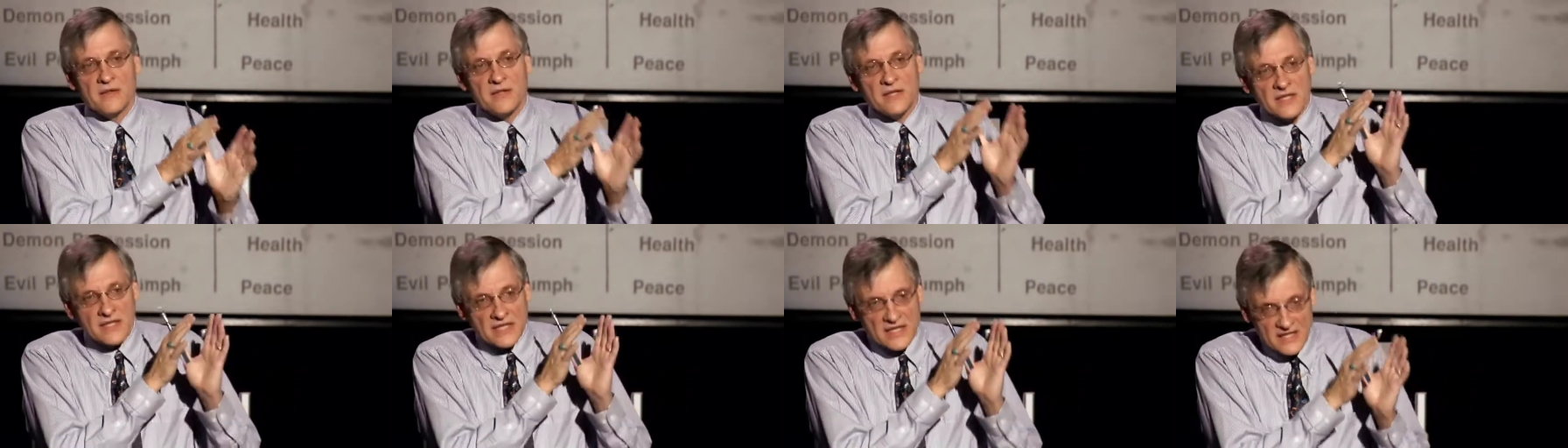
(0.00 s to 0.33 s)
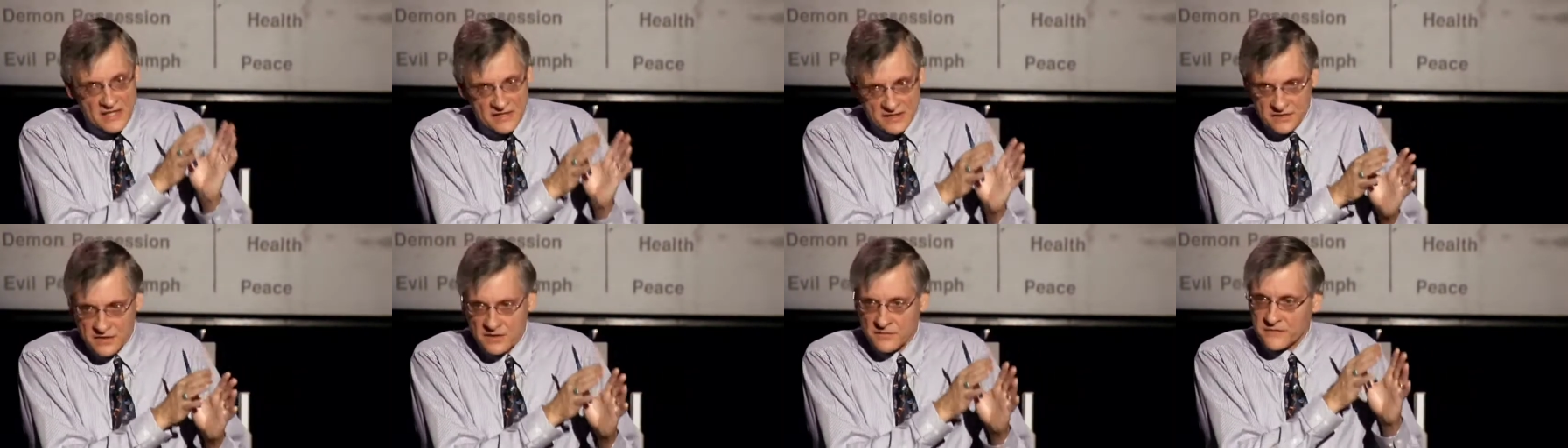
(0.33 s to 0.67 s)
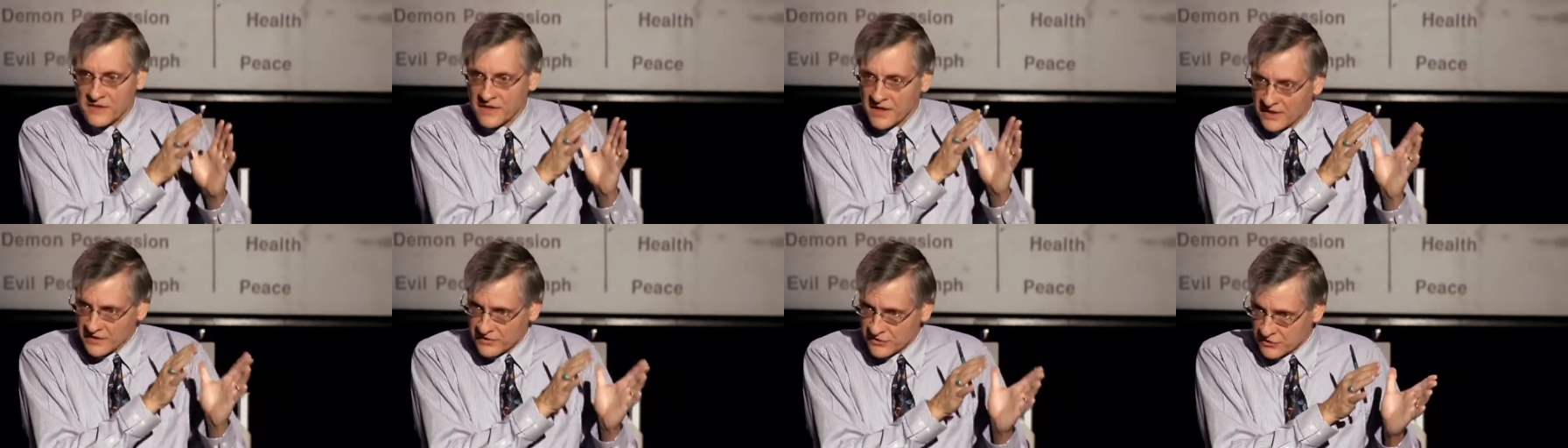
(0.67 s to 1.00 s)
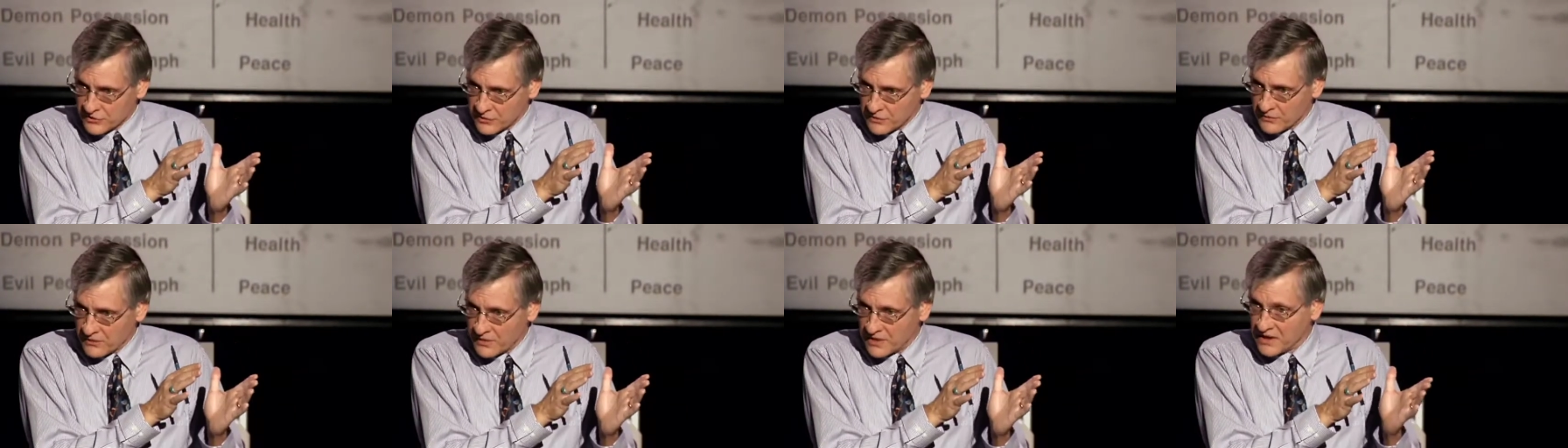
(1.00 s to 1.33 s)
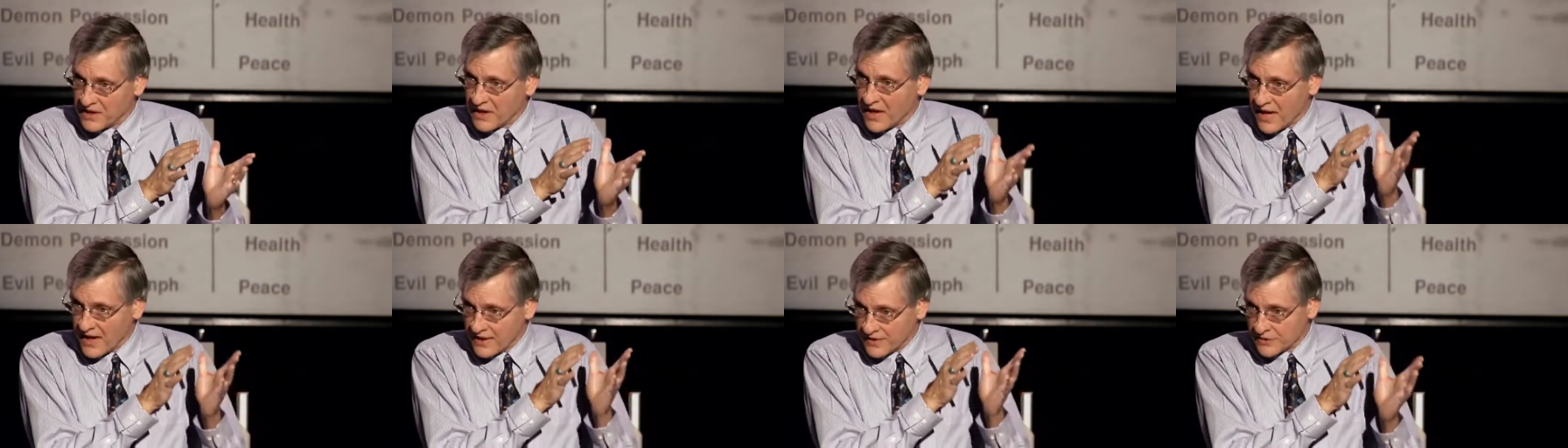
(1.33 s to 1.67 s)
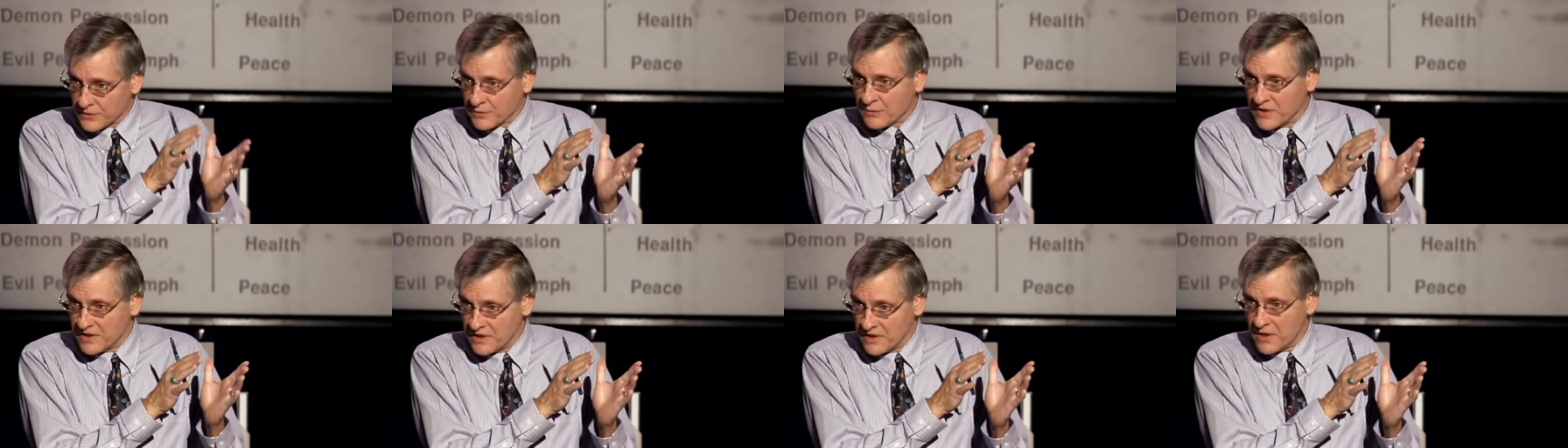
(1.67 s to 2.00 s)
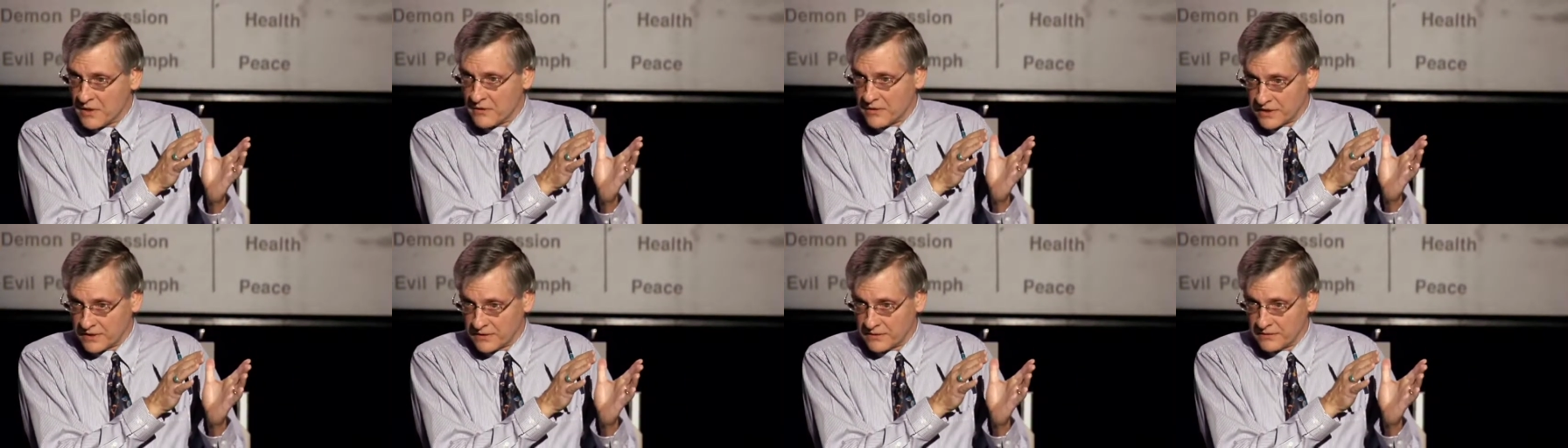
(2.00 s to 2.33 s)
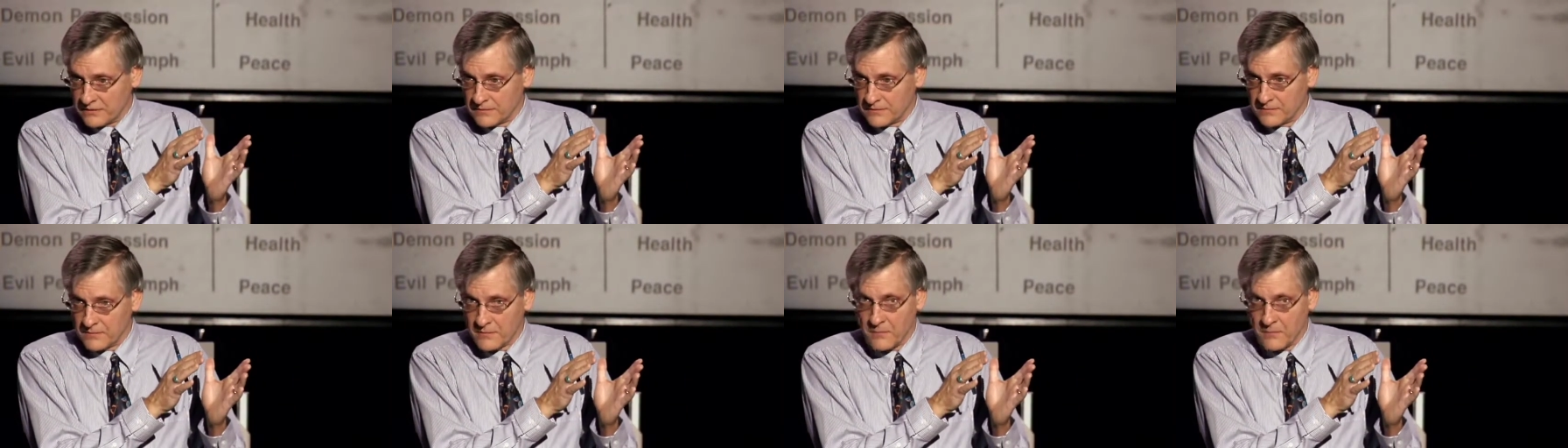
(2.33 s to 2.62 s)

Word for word: The end of history as we know it.